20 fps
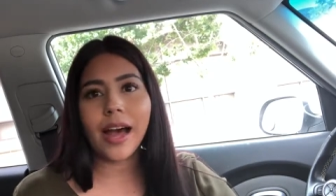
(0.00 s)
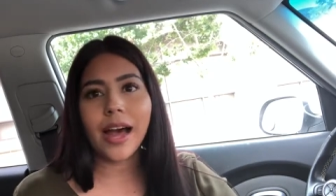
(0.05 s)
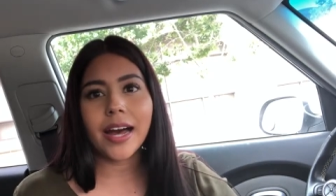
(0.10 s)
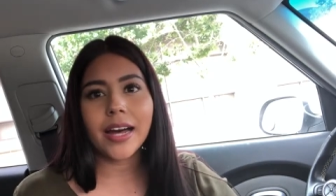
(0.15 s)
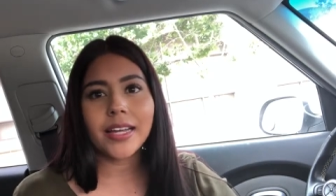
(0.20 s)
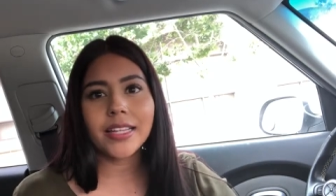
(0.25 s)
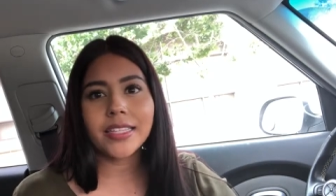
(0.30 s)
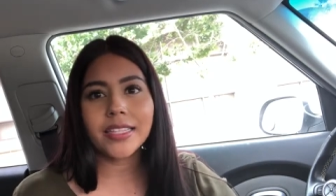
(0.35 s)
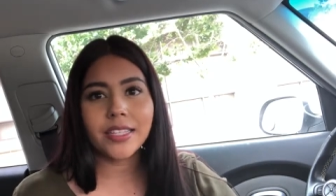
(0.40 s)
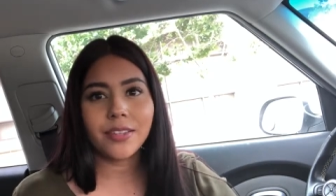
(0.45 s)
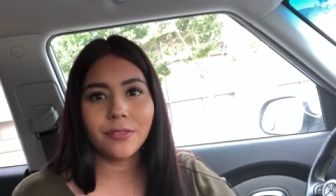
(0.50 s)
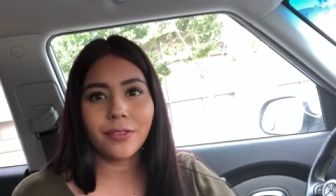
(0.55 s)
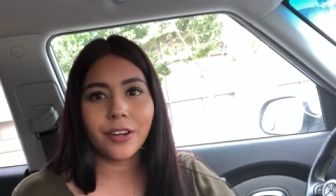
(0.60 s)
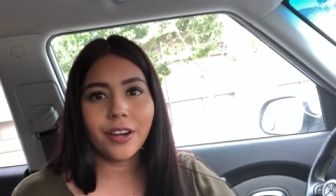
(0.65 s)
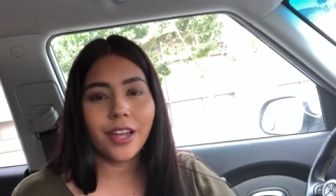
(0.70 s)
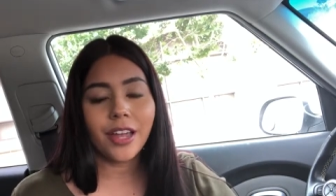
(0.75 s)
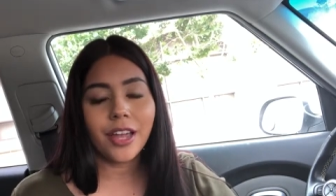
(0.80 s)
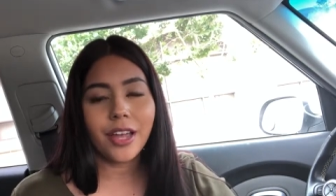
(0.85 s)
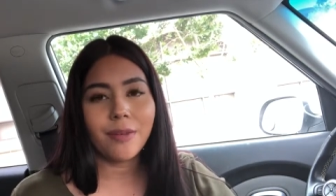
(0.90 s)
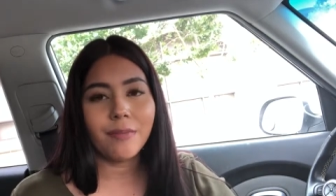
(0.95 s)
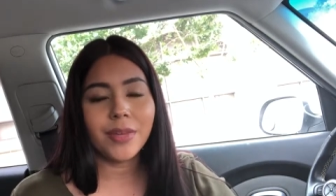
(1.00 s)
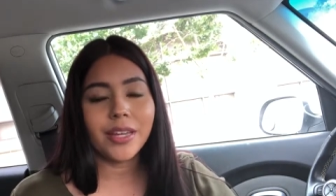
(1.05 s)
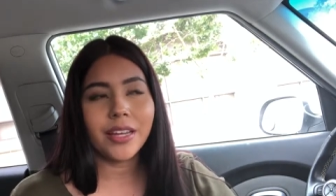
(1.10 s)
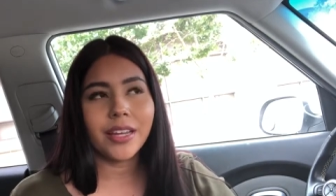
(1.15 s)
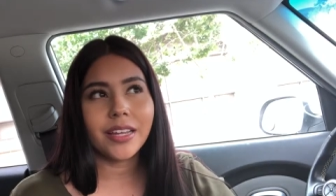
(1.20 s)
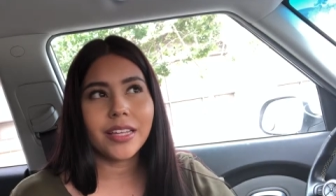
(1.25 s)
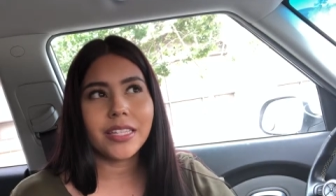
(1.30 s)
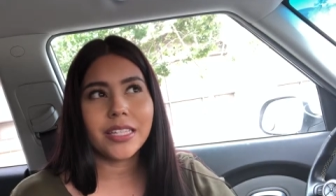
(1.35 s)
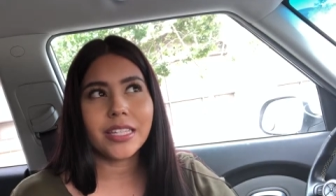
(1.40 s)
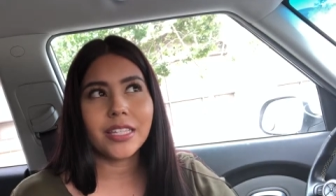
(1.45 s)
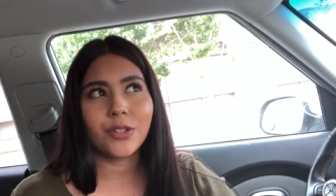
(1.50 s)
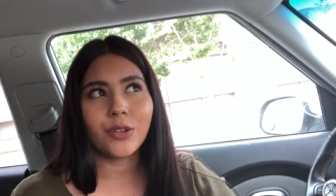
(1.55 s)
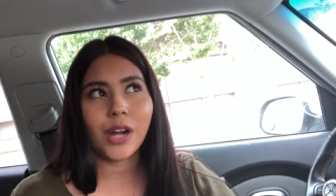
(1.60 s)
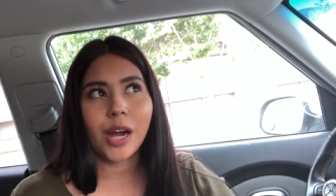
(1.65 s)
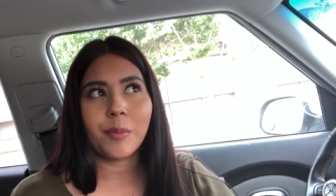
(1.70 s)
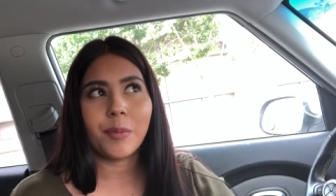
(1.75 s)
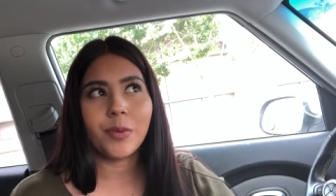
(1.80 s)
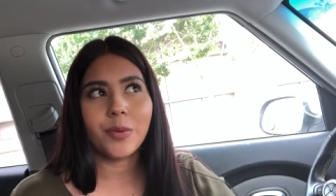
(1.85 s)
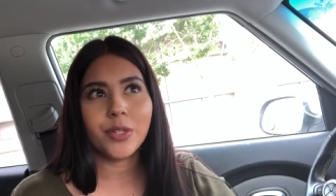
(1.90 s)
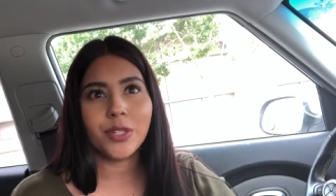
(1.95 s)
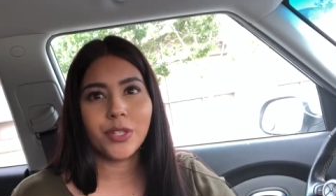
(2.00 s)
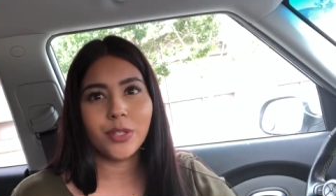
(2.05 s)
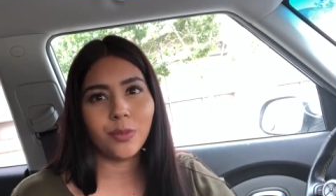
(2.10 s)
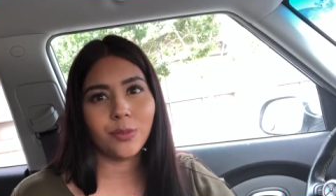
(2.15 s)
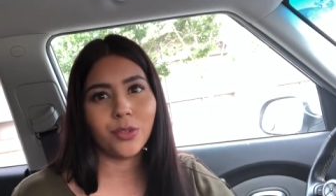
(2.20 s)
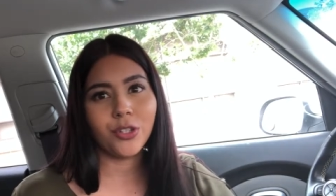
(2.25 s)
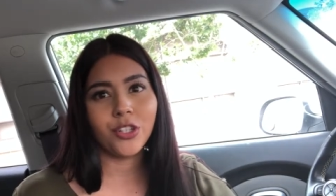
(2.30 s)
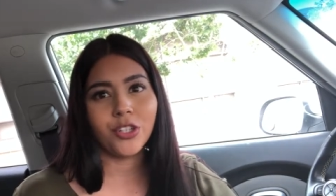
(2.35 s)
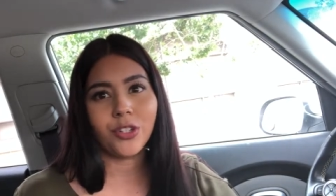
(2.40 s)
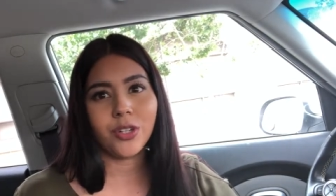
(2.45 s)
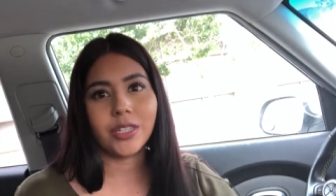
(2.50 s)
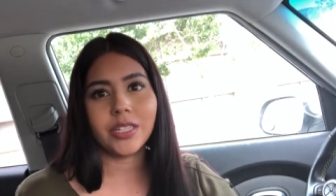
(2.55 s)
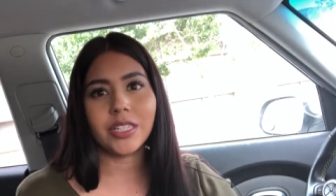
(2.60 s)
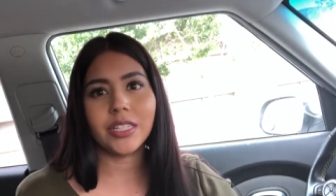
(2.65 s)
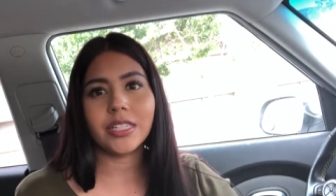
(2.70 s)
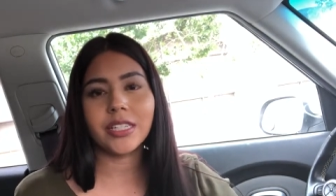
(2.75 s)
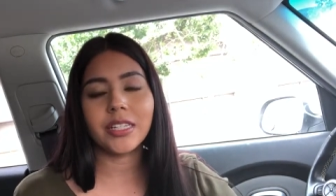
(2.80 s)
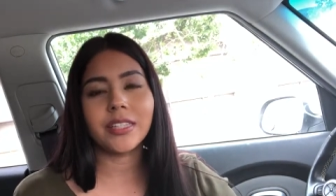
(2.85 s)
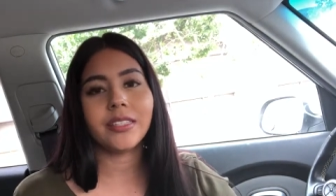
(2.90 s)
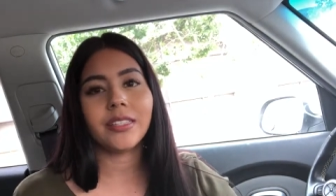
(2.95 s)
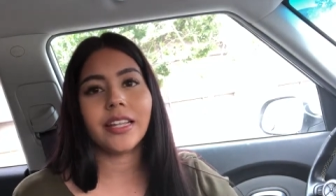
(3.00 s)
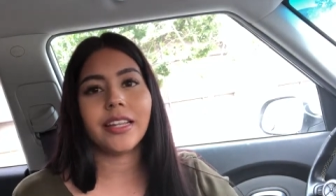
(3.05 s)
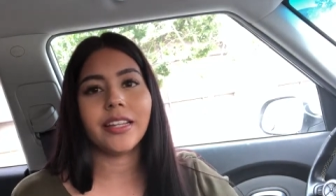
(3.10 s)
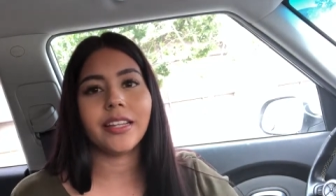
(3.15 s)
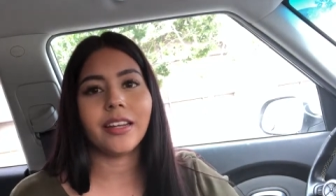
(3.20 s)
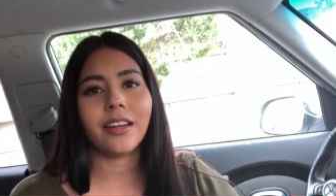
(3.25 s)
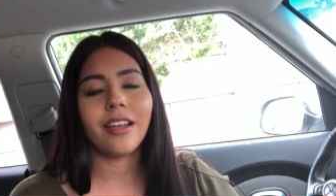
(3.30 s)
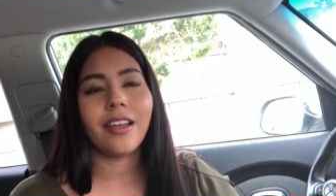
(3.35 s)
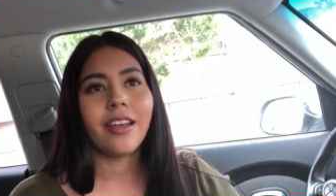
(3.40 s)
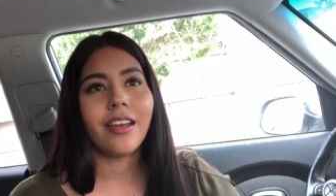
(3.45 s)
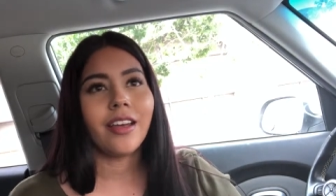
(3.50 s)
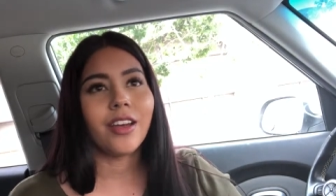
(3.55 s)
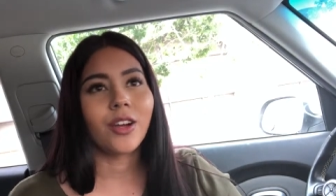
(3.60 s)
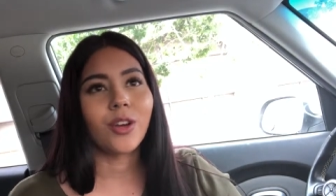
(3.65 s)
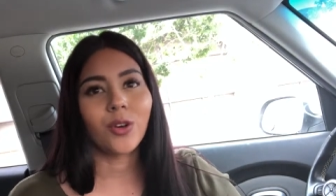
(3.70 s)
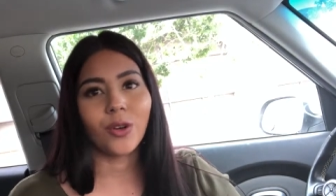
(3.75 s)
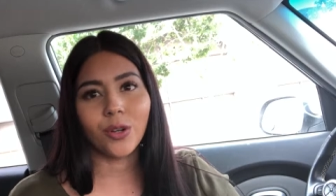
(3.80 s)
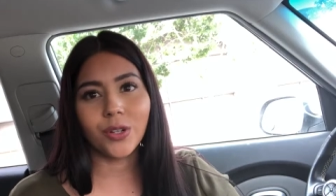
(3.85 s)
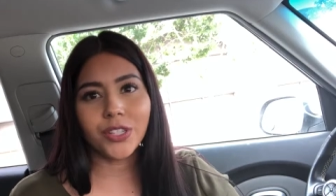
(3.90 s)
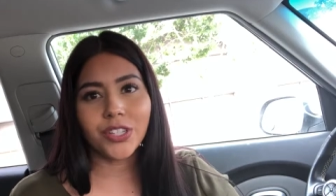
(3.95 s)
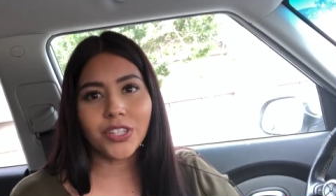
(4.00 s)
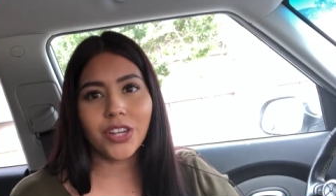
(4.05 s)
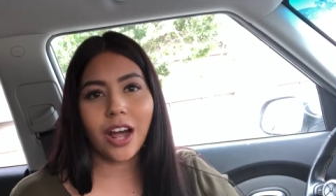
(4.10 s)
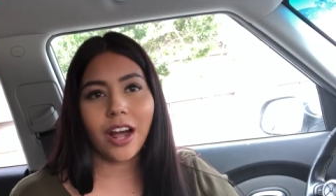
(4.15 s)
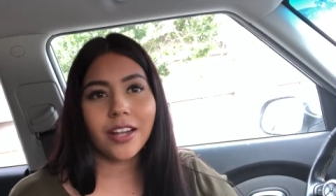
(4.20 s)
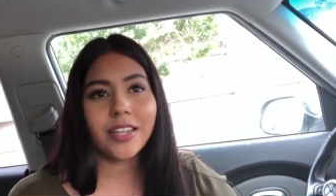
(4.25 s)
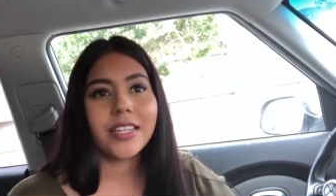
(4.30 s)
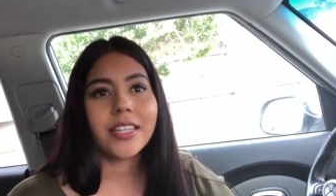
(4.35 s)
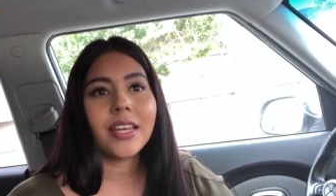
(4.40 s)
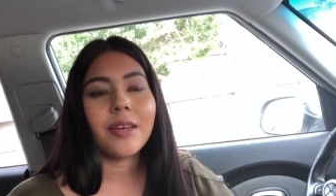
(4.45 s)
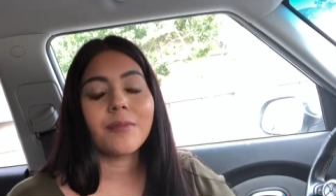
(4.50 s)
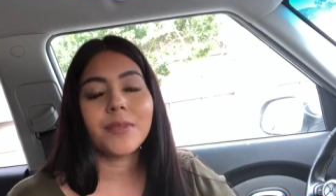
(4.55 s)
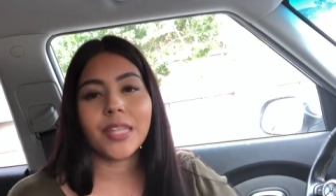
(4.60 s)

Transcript: ask for him because his grandma was super strict and didn't let girls talk to him.